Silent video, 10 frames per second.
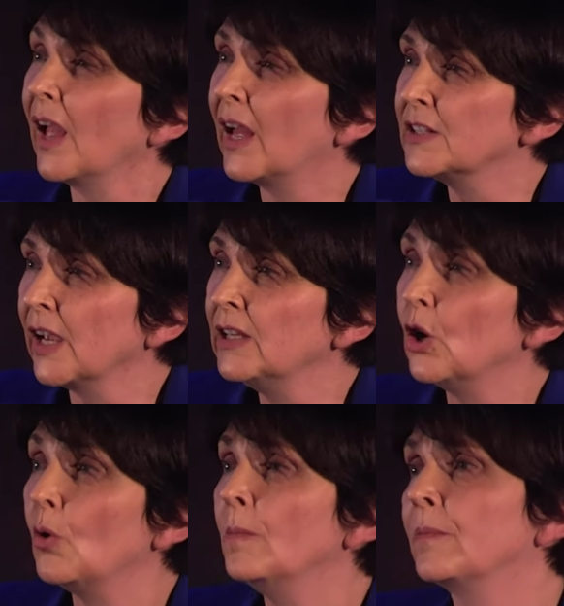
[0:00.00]
And I
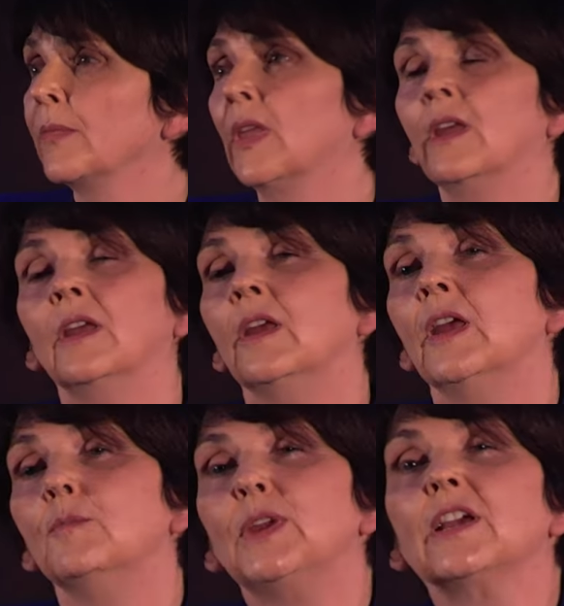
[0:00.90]
know,
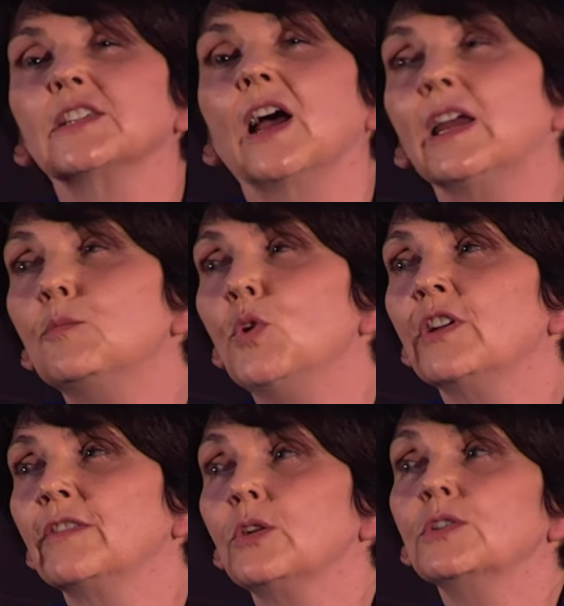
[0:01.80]
because I am one
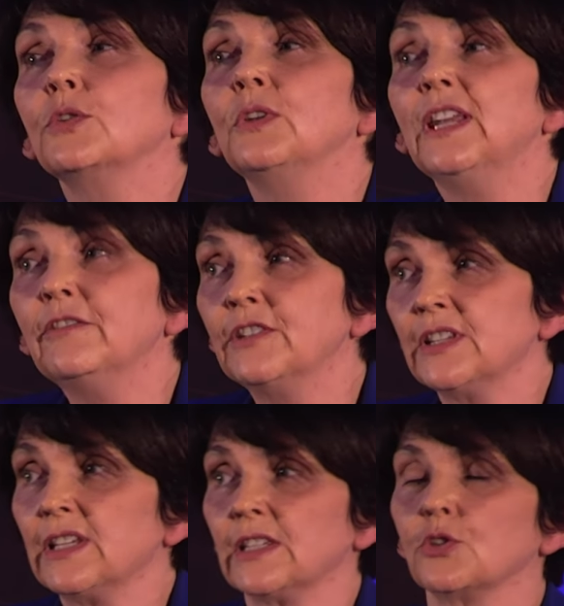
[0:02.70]
of those who lived
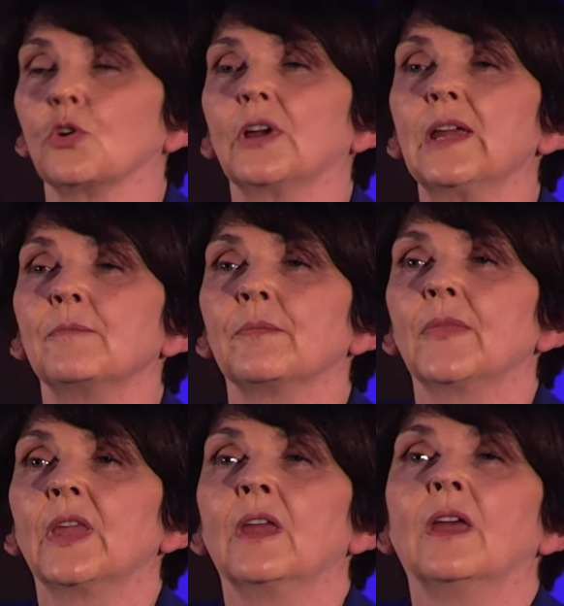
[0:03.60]
this story,
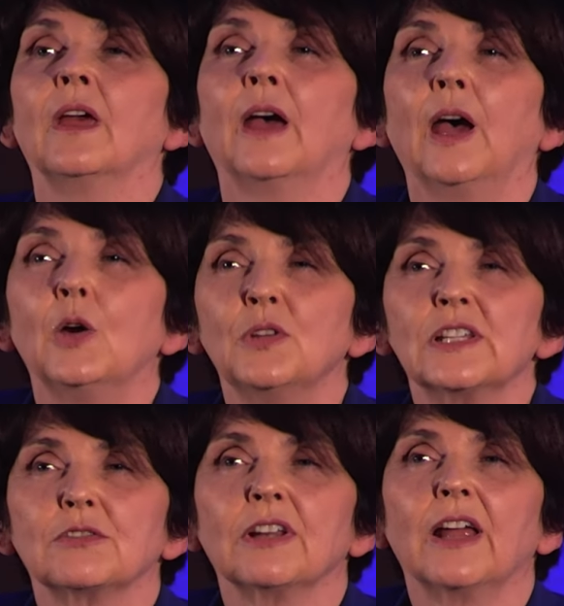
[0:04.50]
how
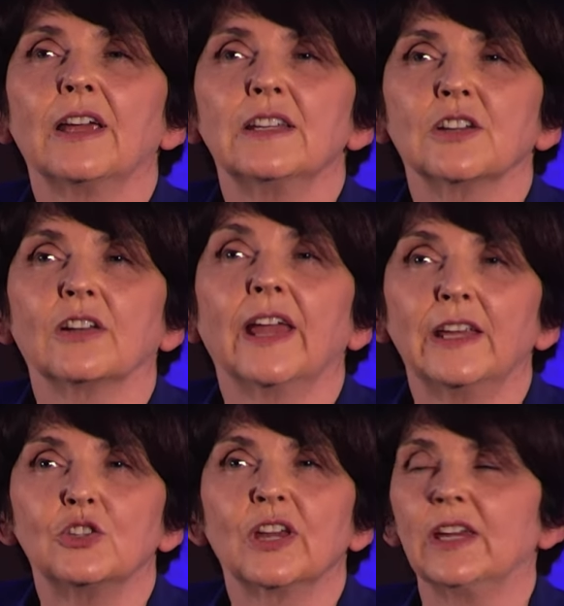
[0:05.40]
this relied on
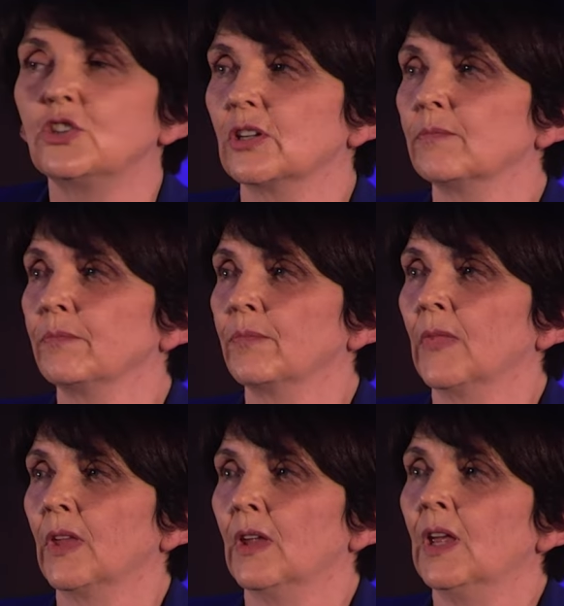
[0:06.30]
education,
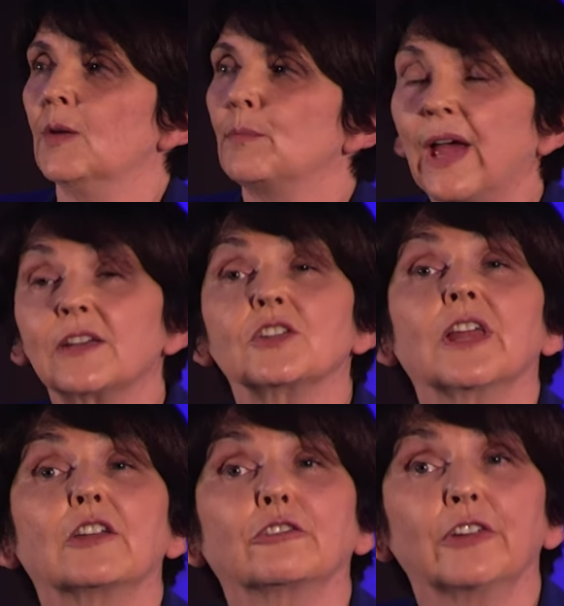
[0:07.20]
back to
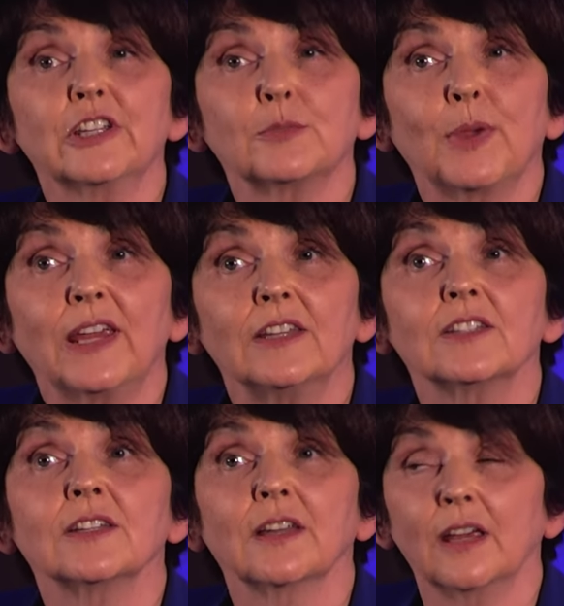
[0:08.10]
that fresh
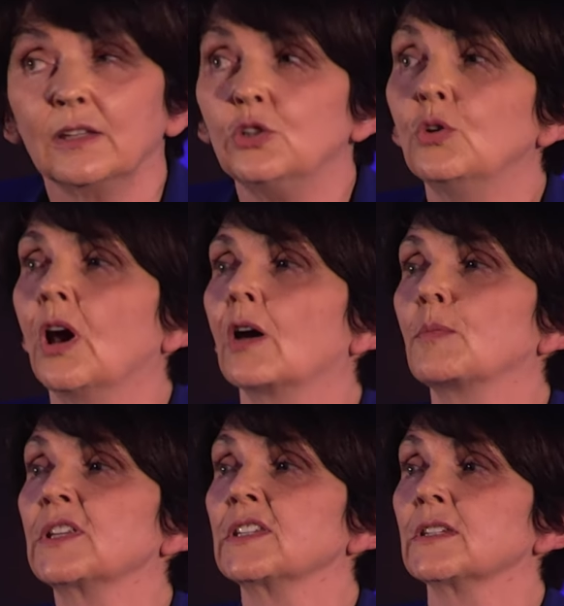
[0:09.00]
paint and new
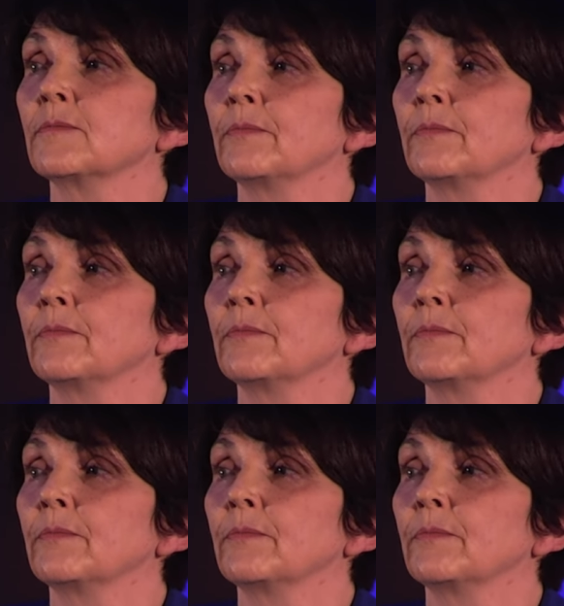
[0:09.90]
carpets,